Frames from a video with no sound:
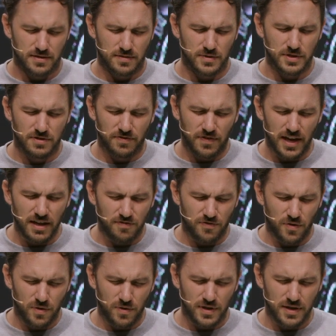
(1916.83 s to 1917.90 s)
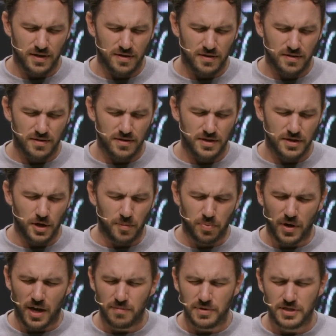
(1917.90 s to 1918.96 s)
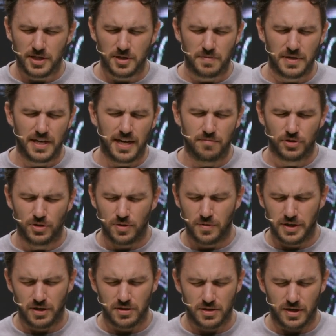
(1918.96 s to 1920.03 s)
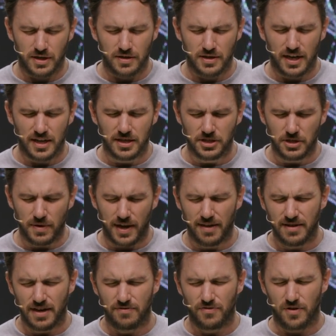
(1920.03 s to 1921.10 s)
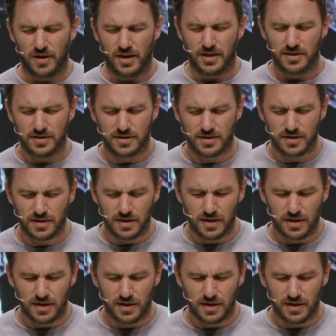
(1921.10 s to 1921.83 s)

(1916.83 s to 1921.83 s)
was faithful and your promises became true years later, God, that you had that for us.